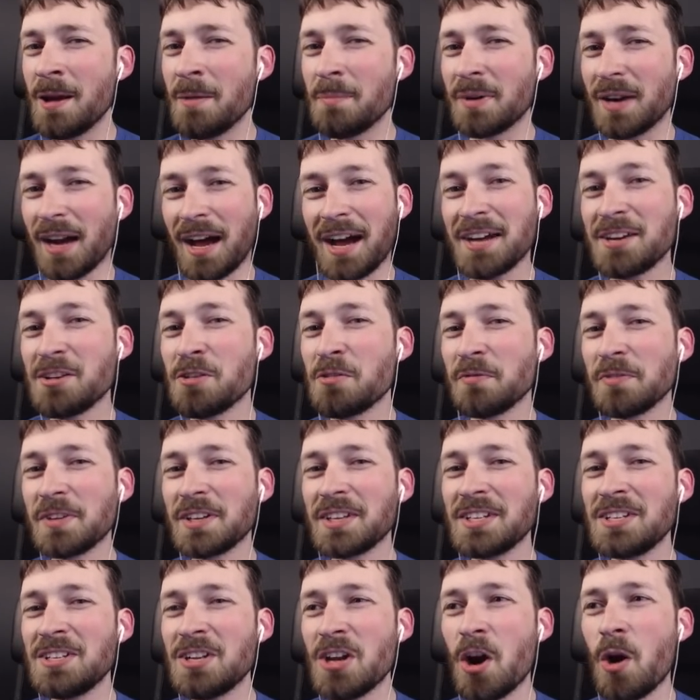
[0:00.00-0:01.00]
But I don't
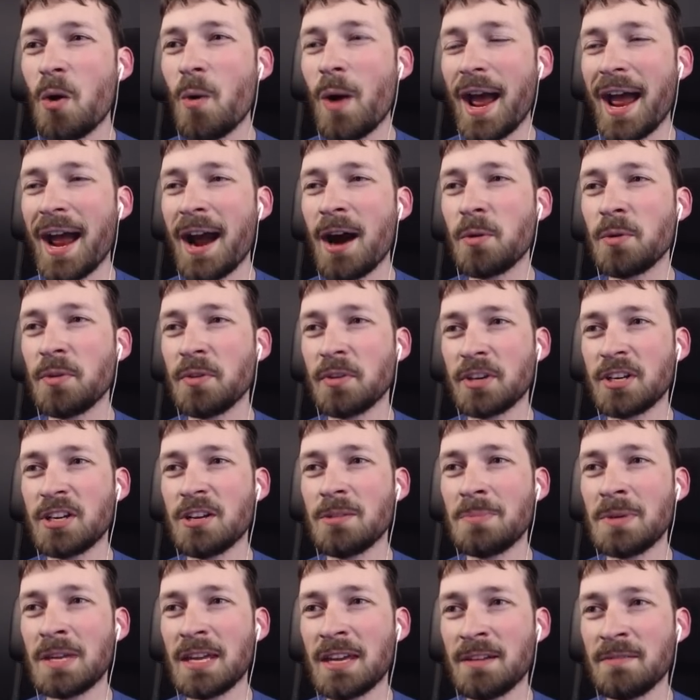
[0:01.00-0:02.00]
really know how they're
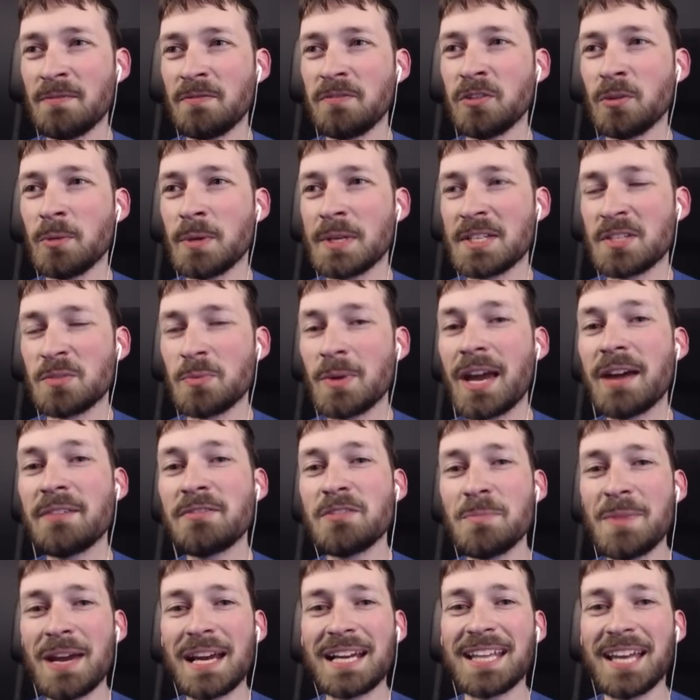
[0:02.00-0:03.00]
going to be influenced. We
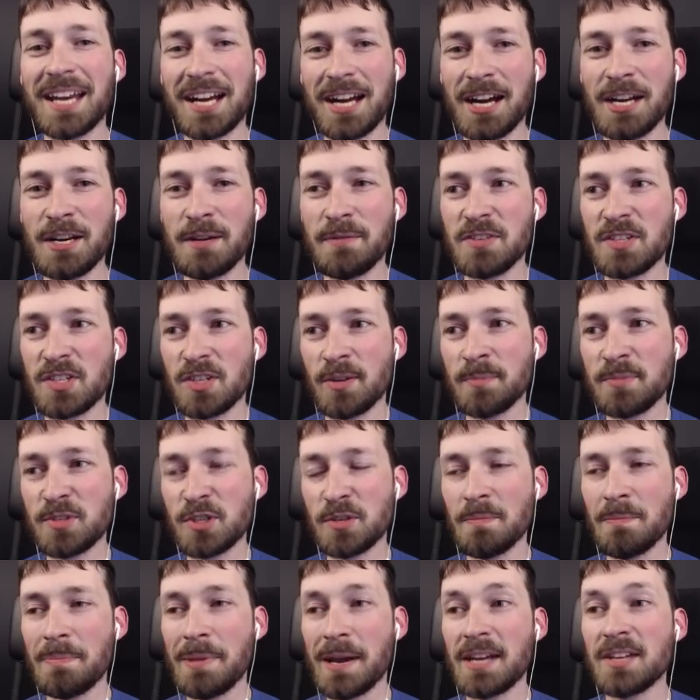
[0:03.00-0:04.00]
have to make that kind of
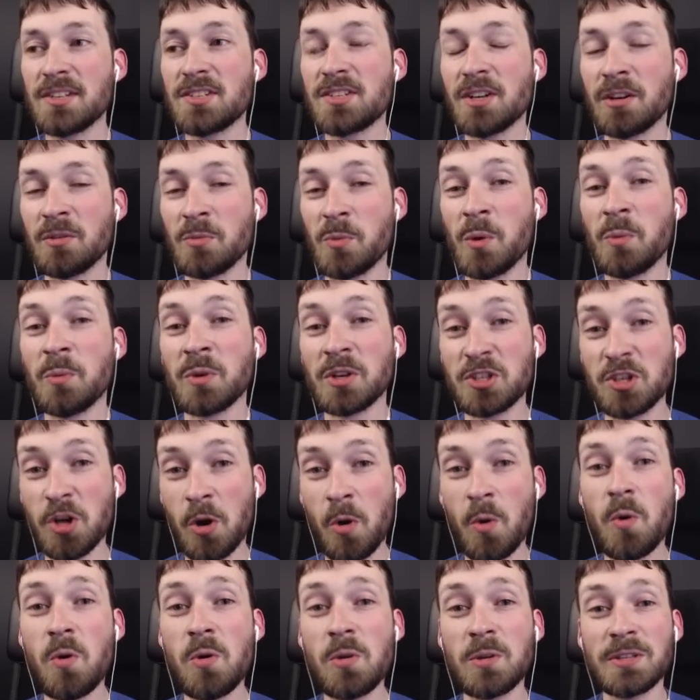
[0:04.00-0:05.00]
assumption based on what we're
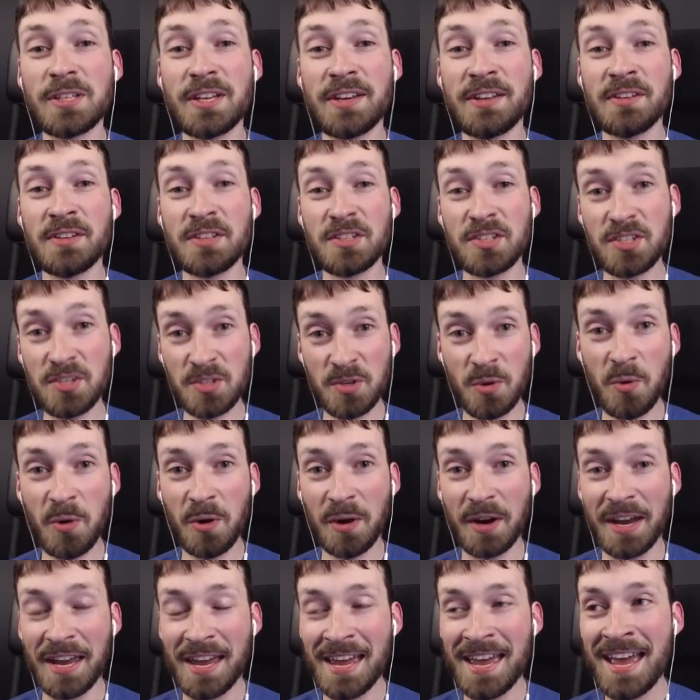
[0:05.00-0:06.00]
told in the
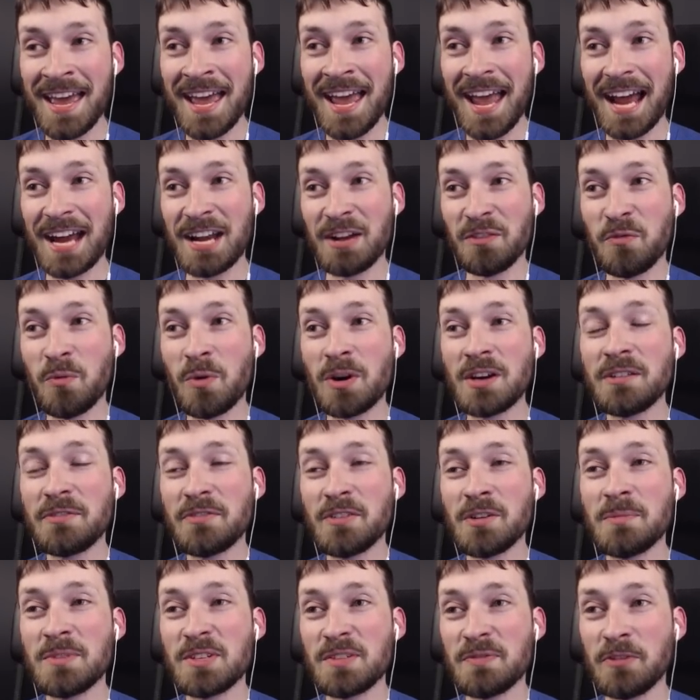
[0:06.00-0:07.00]
story, and if one
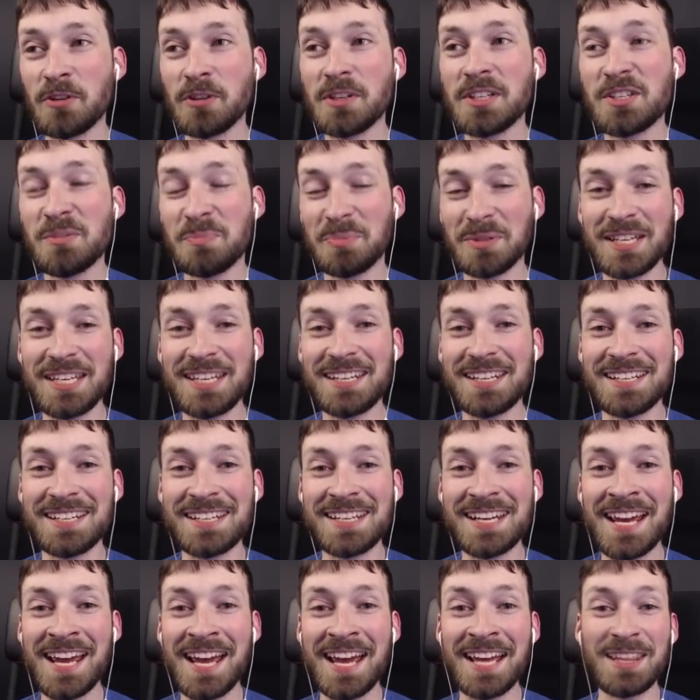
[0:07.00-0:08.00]
of them is fully
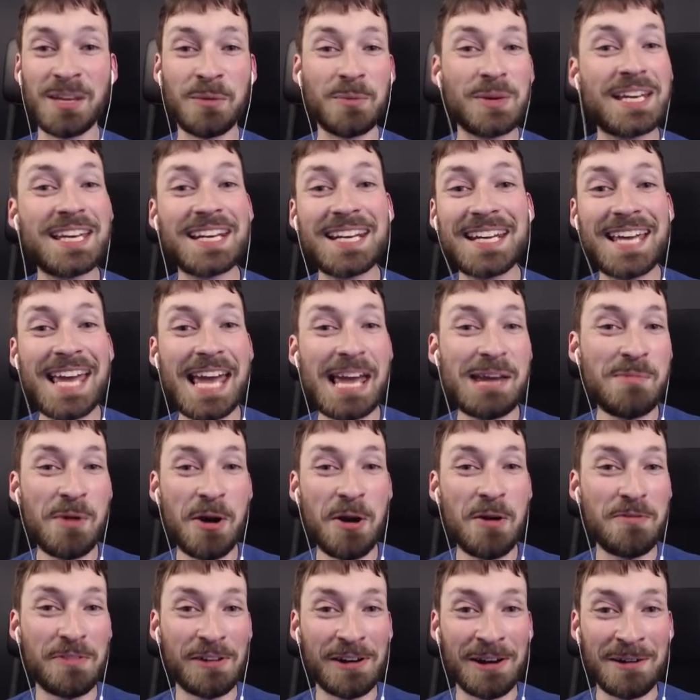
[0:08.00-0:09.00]
depleted, then we get a game
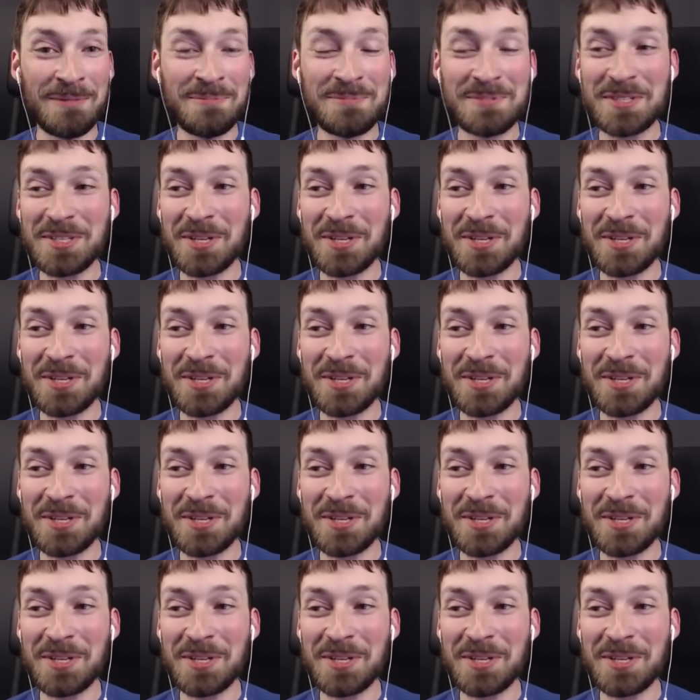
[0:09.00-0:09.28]
over.